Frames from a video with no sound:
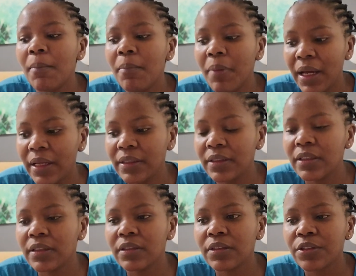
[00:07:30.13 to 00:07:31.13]
But
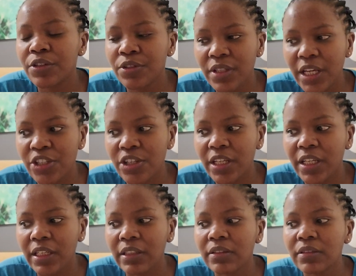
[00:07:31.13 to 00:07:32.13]
crew
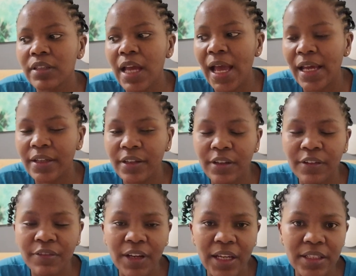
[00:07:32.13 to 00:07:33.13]
scheduling added
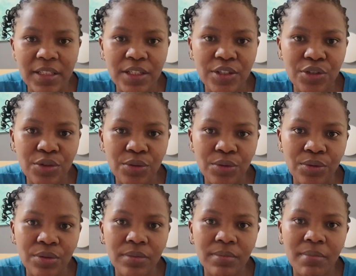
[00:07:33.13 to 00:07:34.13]
a flight
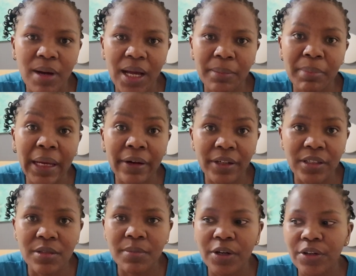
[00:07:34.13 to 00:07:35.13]
to my pairing
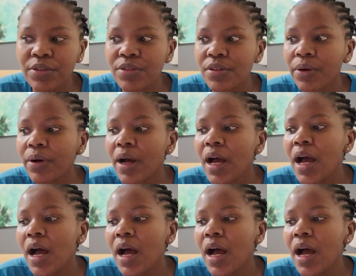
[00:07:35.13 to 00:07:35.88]
tomorrow, so